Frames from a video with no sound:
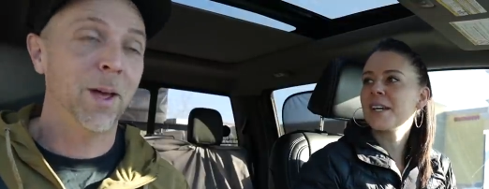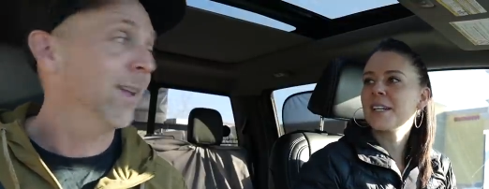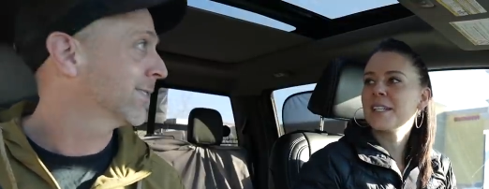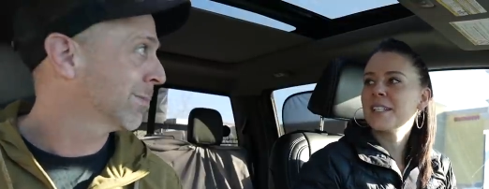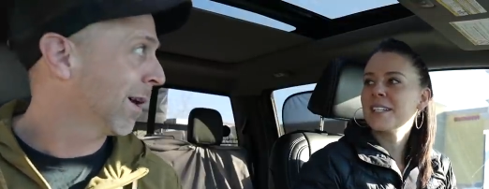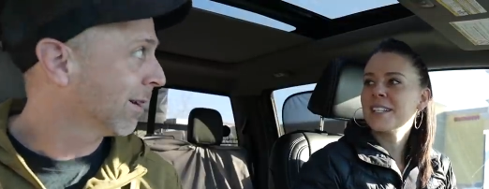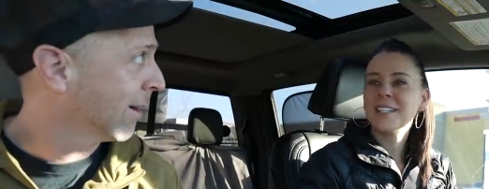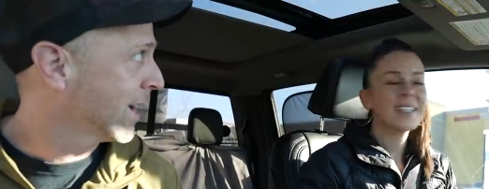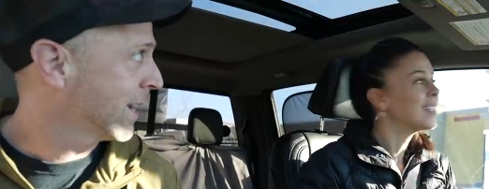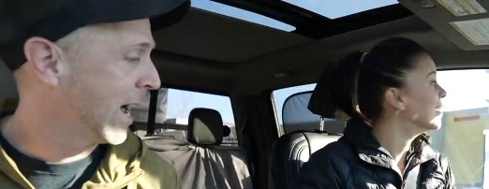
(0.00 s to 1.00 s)
Speaker 1: PetSmart
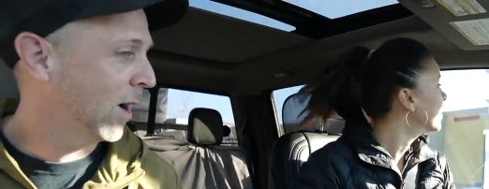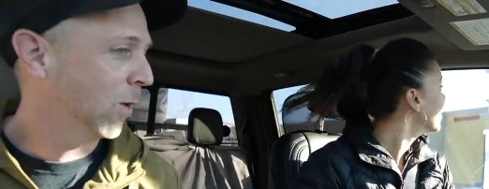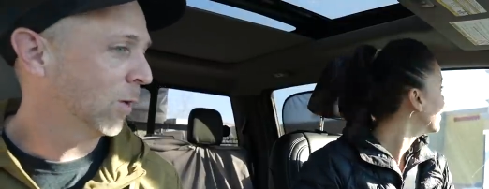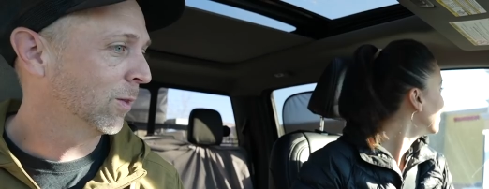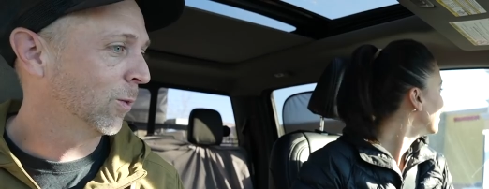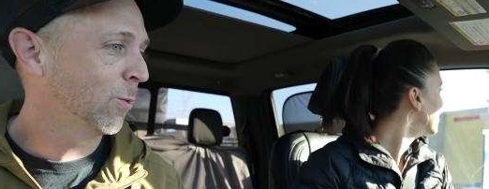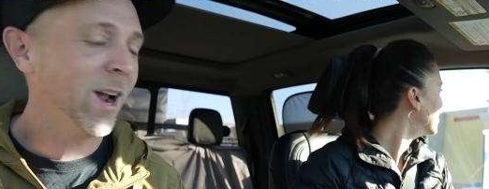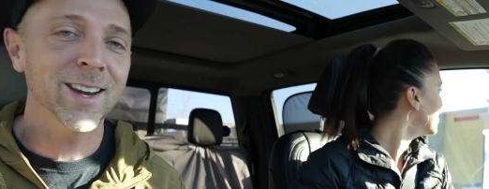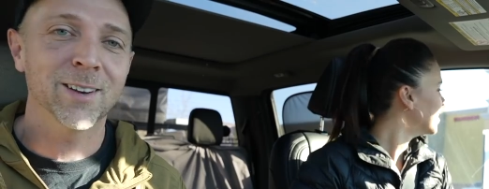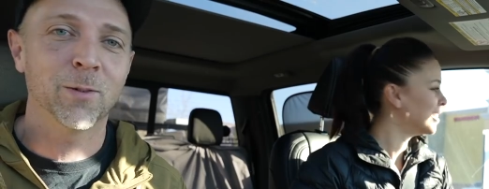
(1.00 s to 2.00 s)
right now,
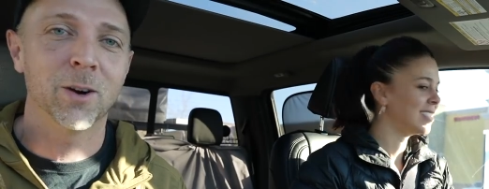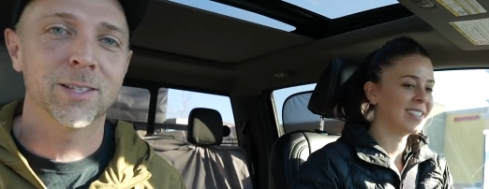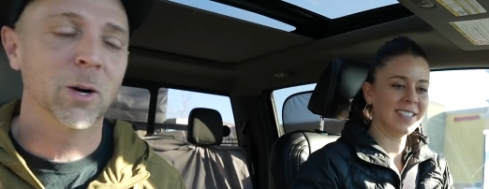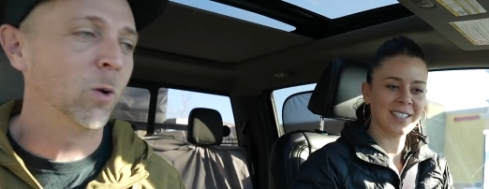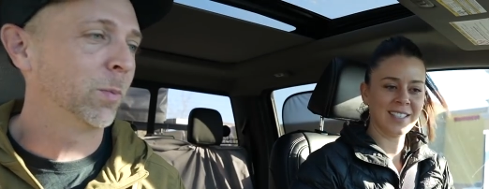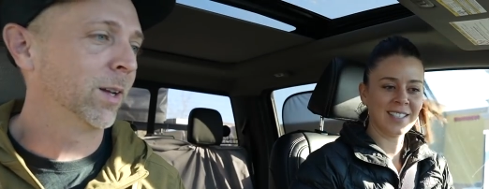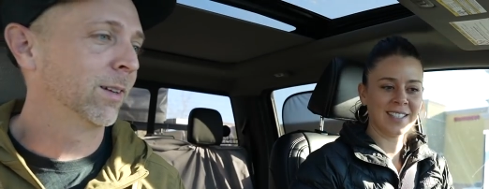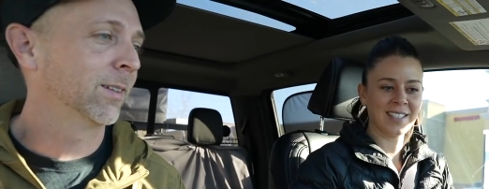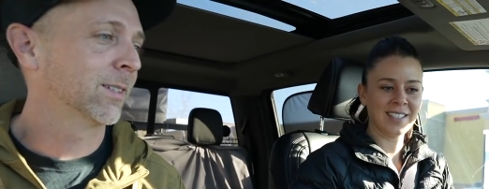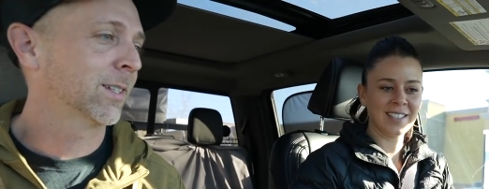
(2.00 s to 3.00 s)
waiting for it to
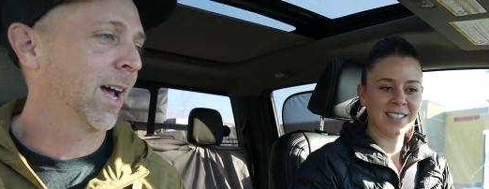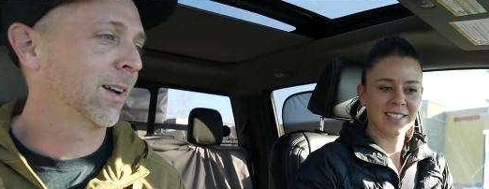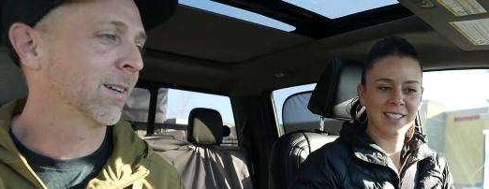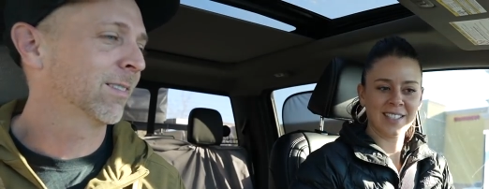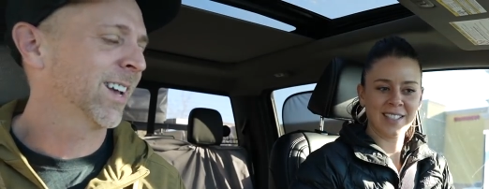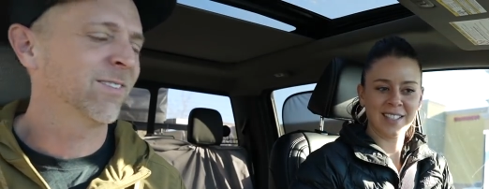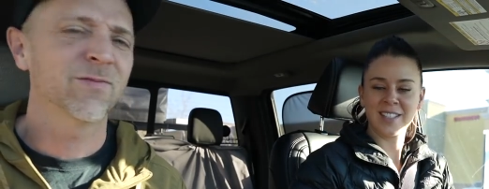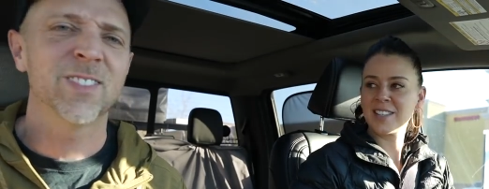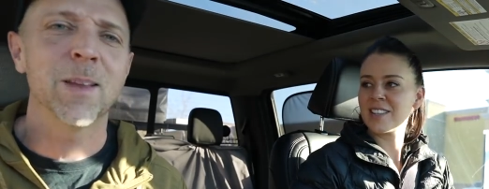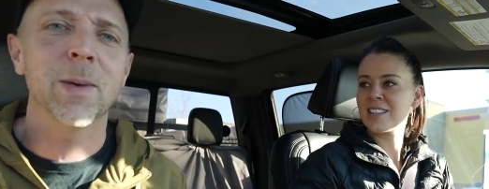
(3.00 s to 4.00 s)
open. It's got like
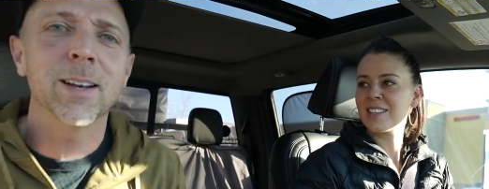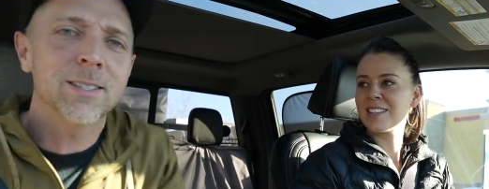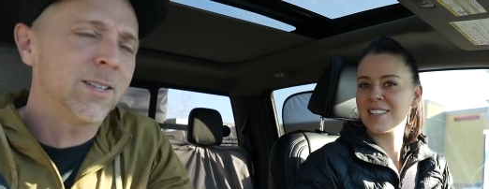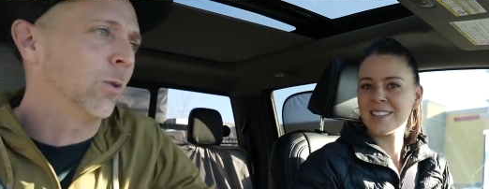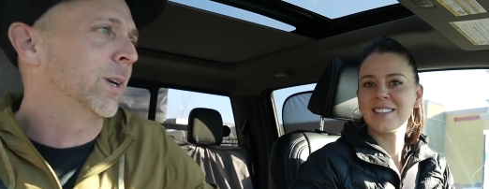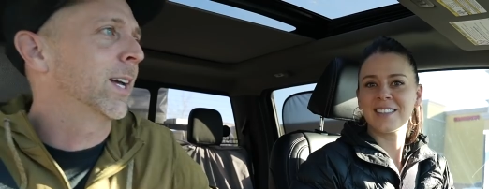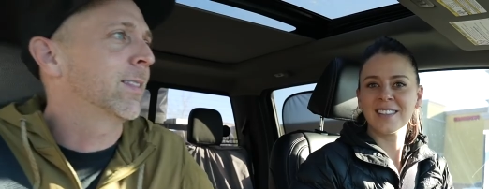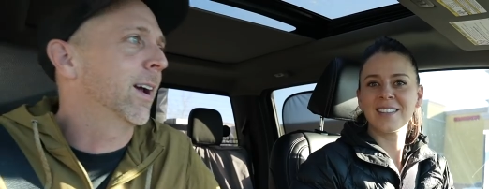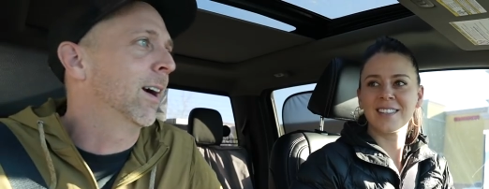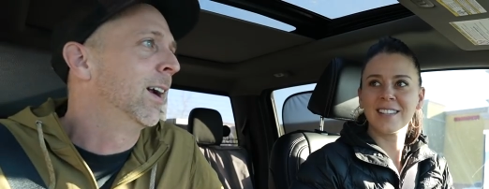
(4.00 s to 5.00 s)
10 minutes till we get
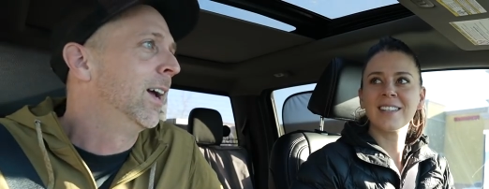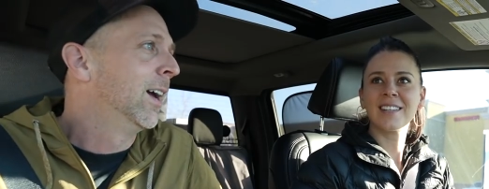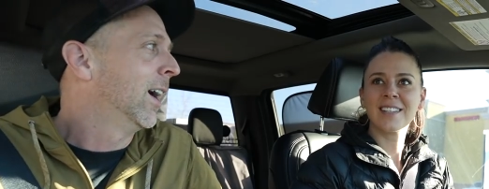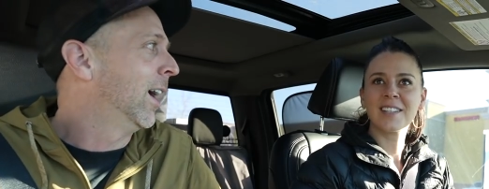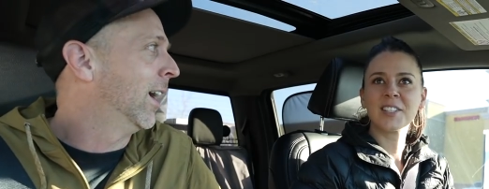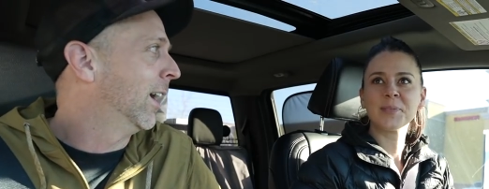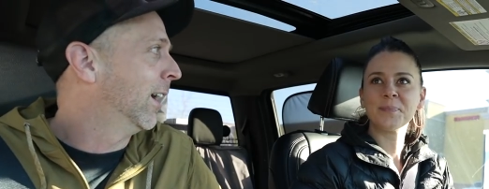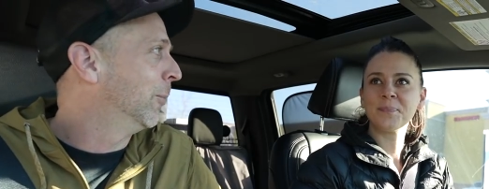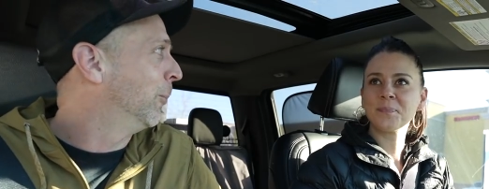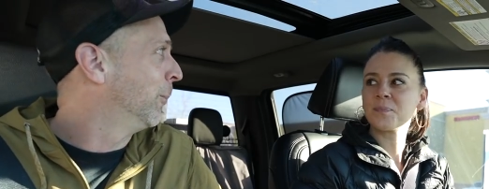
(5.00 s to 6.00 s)
there.
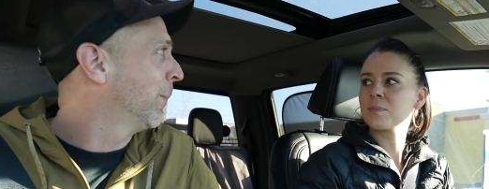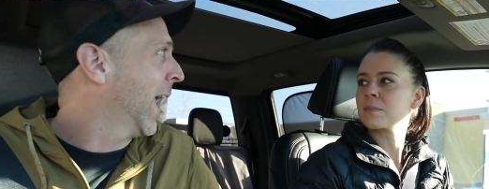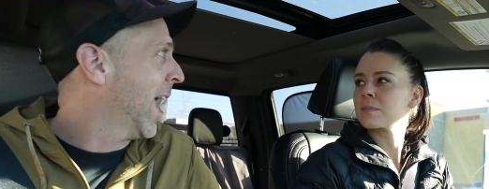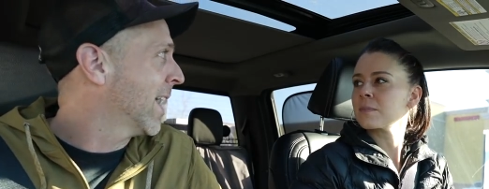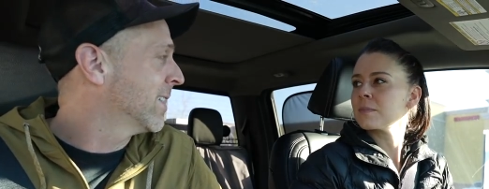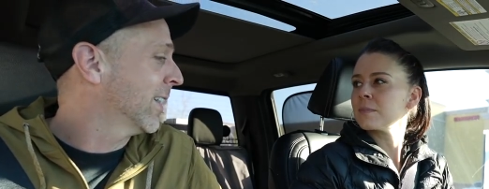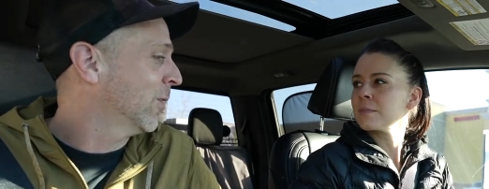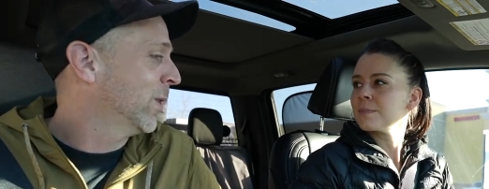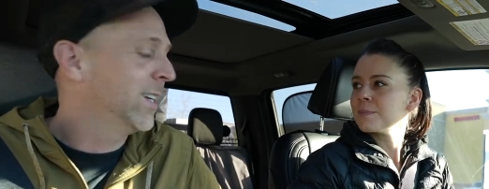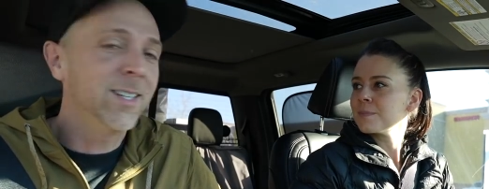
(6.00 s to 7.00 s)
Um, and
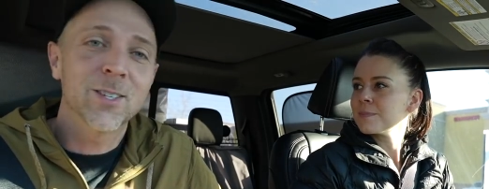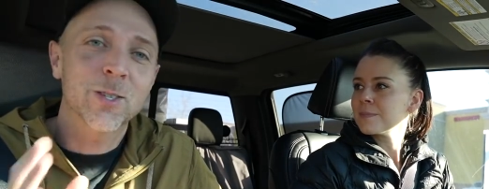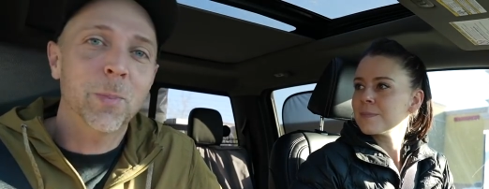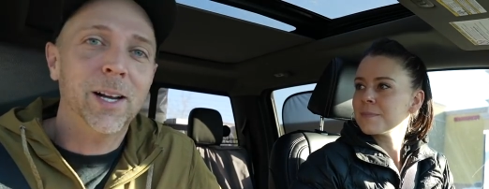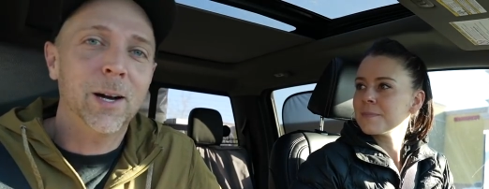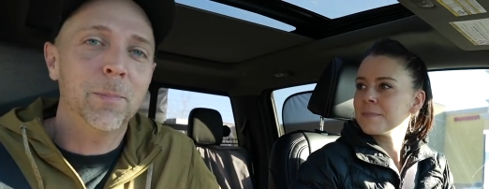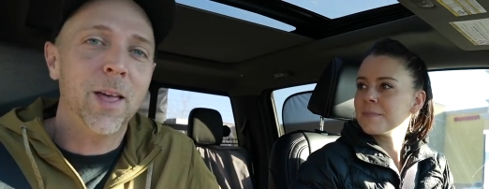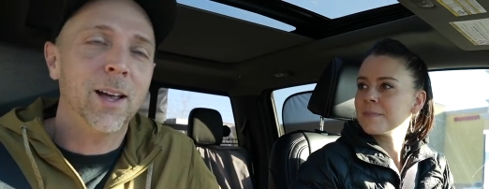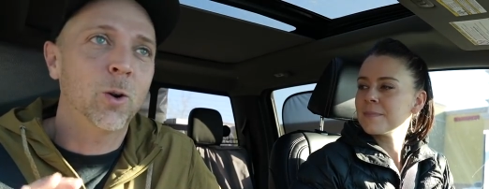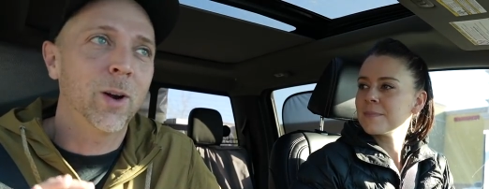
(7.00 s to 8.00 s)
we need to just pick up
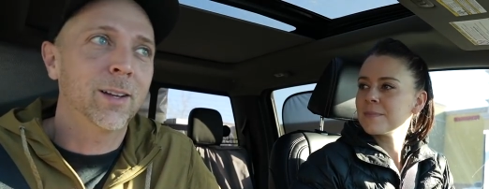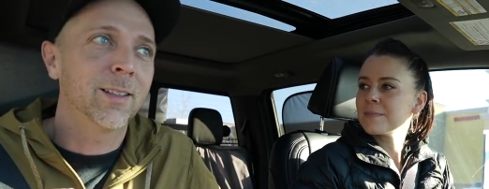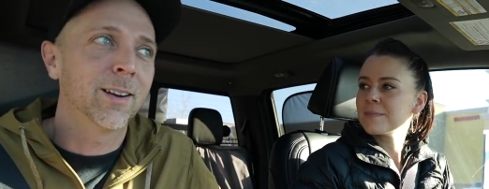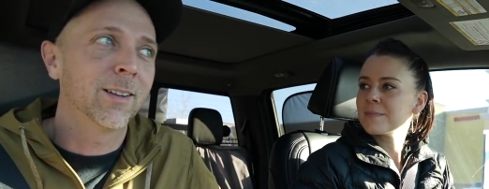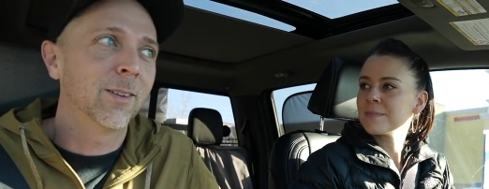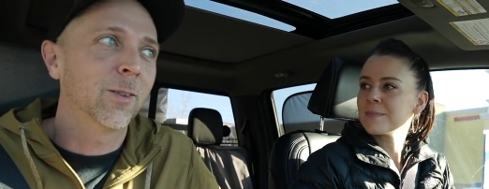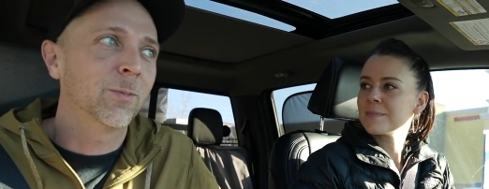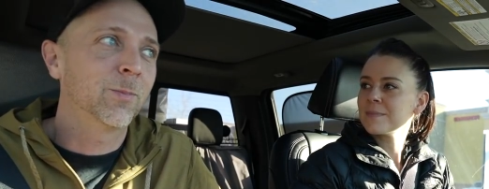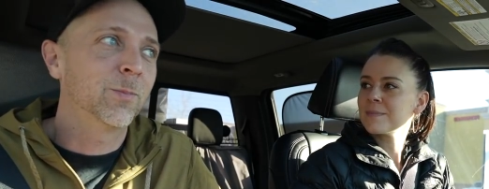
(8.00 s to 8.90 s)
that quick little